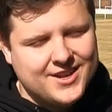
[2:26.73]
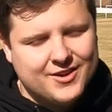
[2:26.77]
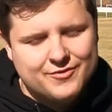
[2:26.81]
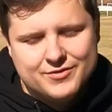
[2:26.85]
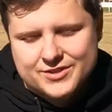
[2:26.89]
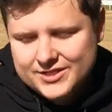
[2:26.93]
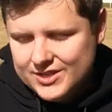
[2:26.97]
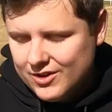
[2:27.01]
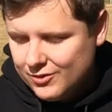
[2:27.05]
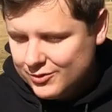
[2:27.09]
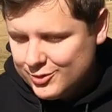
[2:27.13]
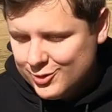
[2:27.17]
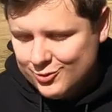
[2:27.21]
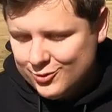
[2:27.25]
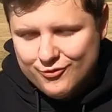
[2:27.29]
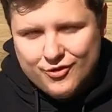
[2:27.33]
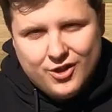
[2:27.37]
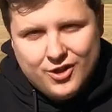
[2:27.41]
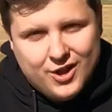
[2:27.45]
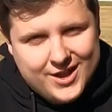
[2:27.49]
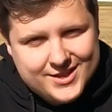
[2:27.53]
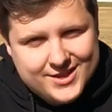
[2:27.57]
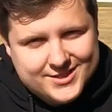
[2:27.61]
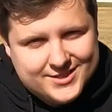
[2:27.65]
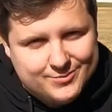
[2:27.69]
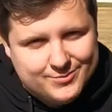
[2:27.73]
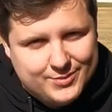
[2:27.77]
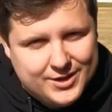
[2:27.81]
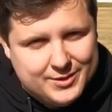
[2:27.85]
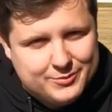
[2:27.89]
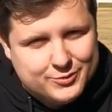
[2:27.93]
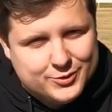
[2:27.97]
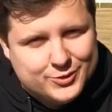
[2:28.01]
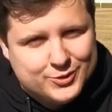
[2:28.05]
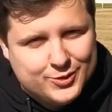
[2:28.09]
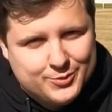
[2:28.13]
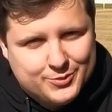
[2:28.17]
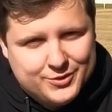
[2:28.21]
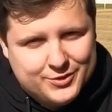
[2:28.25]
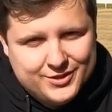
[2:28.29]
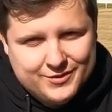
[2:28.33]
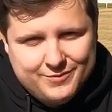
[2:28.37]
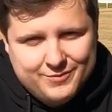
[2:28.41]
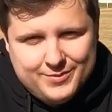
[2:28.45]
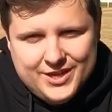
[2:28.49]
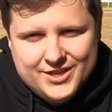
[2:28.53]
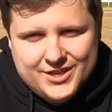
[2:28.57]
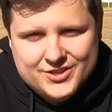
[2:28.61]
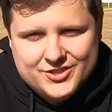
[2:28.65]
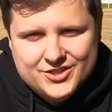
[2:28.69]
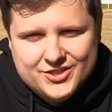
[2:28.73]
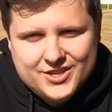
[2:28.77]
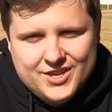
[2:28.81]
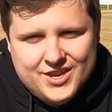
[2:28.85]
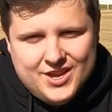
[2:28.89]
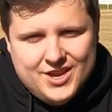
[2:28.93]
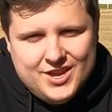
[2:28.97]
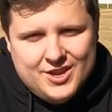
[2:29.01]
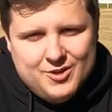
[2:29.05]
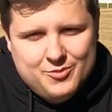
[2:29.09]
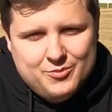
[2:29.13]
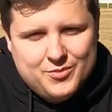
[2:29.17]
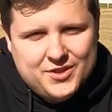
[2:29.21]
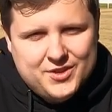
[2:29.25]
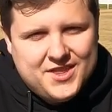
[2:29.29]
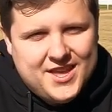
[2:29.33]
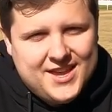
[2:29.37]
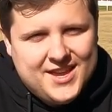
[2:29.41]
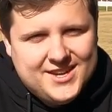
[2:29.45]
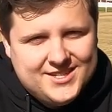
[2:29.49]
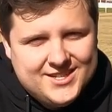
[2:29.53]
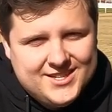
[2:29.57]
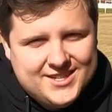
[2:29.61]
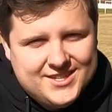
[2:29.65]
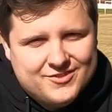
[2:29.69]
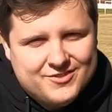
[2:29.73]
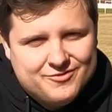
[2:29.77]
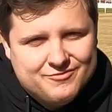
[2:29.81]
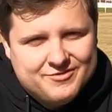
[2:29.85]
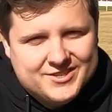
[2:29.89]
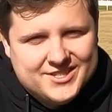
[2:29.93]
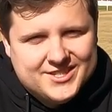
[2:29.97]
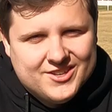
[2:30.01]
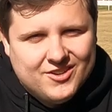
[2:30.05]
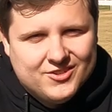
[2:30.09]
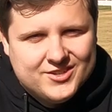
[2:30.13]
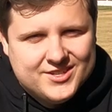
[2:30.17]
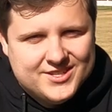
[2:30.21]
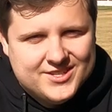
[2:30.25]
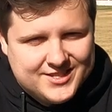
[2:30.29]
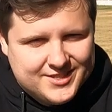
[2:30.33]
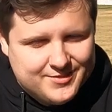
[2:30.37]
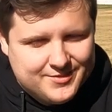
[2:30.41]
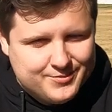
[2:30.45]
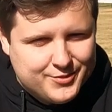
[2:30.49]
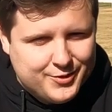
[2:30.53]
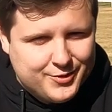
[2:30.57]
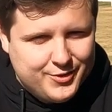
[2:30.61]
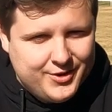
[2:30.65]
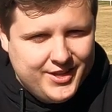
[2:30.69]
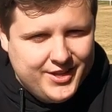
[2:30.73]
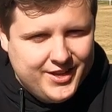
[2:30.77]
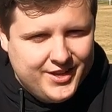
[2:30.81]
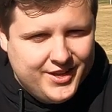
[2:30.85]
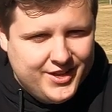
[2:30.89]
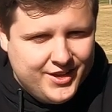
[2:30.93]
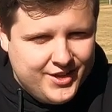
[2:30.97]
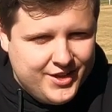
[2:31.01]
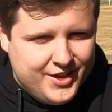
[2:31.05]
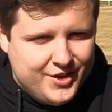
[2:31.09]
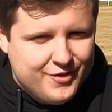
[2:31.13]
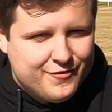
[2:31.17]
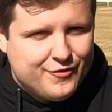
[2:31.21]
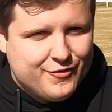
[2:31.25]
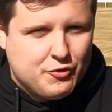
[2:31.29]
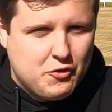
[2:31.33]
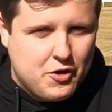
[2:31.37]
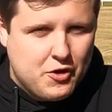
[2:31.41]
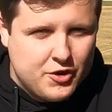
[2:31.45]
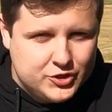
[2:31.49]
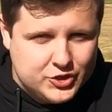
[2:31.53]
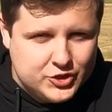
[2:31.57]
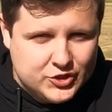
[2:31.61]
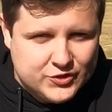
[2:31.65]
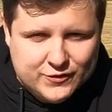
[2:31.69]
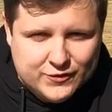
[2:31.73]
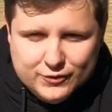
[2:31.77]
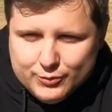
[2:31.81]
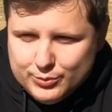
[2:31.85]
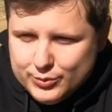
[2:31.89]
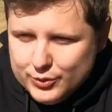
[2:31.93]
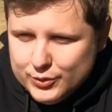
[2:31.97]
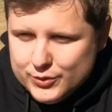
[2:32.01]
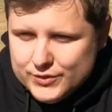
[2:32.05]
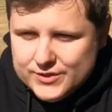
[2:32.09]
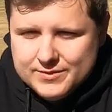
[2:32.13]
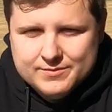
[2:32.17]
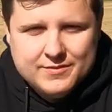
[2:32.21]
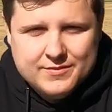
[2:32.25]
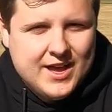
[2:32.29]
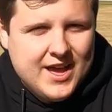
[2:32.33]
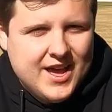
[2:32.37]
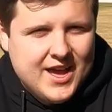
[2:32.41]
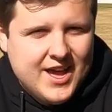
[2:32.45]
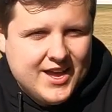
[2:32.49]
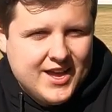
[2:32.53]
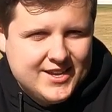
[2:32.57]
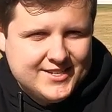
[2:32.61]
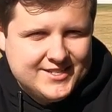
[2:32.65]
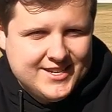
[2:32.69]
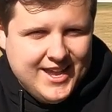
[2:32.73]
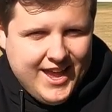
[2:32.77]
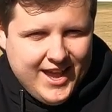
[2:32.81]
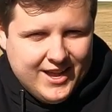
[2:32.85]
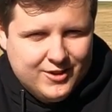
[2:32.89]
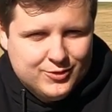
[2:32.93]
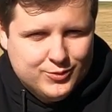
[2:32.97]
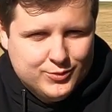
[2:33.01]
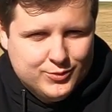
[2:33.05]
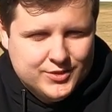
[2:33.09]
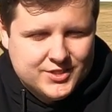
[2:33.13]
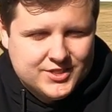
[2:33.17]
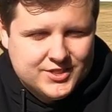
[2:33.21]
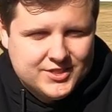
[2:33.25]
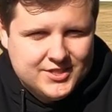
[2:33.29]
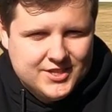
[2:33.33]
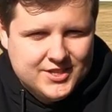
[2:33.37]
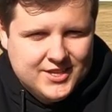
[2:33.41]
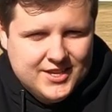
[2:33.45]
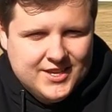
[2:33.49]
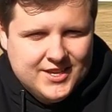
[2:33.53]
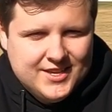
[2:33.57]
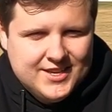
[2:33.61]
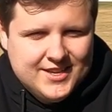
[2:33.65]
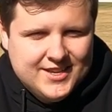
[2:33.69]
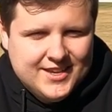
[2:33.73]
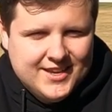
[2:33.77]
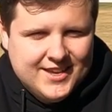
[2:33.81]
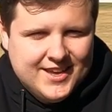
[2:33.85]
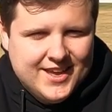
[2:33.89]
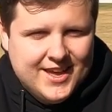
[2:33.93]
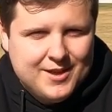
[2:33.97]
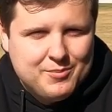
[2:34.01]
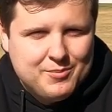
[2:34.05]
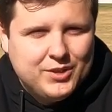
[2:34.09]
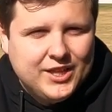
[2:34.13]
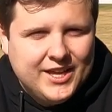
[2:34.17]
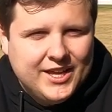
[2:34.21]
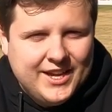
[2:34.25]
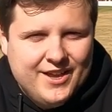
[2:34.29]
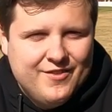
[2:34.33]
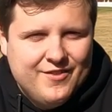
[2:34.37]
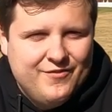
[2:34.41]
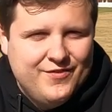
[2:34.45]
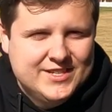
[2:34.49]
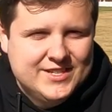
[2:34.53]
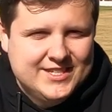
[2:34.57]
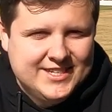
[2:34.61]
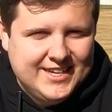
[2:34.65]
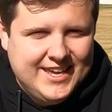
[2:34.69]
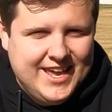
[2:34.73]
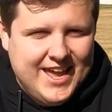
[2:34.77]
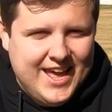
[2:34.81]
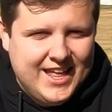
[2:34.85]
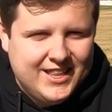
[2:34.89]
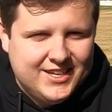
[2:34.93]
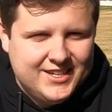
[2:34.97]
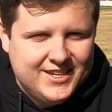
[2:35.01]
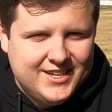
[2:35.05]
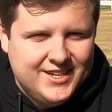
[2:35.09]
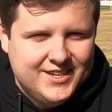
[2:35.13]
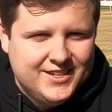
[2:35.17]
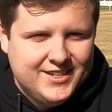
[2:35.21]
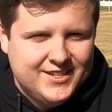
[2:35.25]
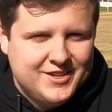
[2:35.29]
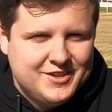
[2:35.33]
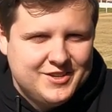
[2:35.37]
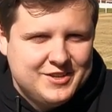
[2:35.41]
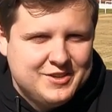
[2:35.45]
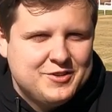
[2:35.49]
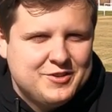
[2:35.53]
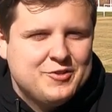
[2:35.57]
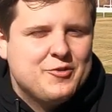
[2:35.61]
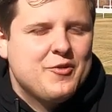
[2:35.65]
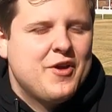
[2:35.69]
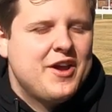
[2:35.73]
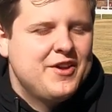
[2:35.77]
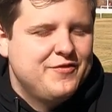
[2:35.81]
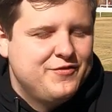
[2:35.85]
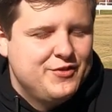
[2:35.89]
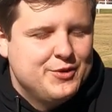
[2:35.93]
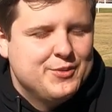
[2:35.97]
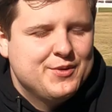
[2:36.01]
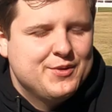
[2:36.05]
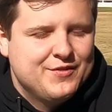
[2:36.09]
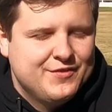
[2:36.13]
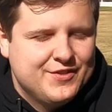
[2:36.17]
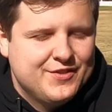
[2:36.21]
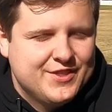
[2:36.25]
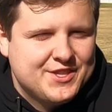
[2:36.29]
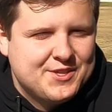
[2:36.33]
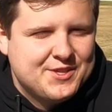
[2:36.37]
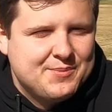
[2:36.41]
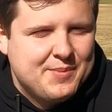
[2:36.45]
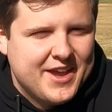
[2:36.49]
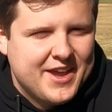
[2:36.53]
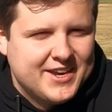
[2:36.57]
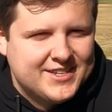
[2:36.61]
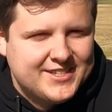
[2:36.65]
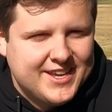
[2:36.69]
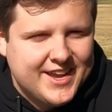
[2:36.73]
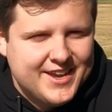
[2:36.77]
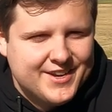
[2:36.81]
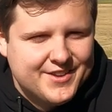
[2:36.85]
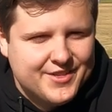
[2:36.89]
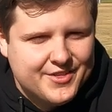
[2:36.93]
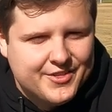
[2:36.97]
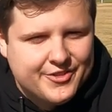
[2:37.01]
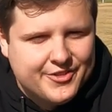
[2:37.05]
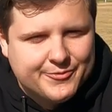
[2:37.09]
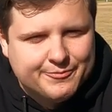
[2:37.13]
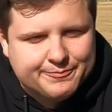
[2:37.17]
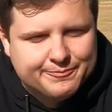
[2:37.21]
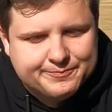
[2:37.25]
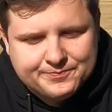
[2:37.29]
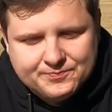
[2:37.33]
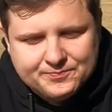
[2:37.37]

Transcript: result in riots and people storming the pitch, but they did result in some pretty ferocious football, some hard tackles, plenty of physicality. Great viewing for the spectators.